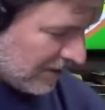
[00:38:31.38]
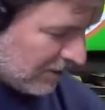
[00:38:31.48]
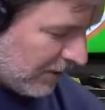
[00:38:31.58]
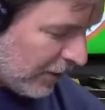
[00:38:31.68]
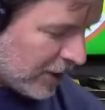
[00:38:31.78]

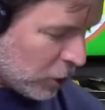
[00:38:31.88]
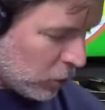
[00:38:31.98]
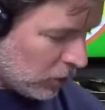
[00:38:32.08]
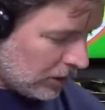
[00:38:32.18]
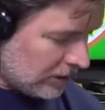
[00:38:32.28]
very
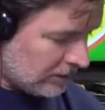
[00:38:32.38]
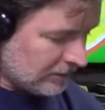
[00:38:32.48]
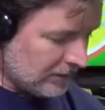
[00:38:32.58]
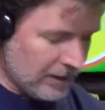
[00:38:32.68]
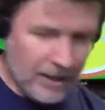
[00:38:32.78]
cool.
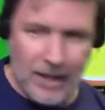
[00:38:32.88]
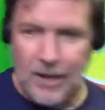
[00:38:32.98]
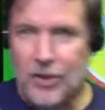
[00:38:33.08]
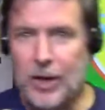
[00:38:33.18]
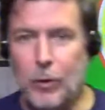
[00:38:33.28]

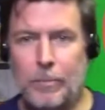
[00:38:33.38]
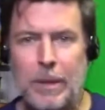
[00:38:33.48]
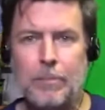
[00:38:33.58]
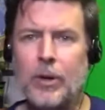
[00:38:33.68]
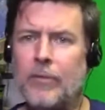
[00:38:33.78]
Thought it would be
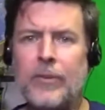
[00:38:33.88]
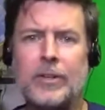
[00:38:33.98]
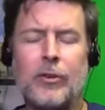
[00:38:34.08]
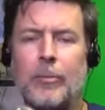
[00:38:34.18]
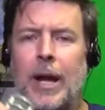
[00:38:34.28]
perfect for
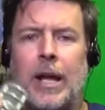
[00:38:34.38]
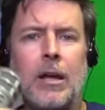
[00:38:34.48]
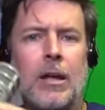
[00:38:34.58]
my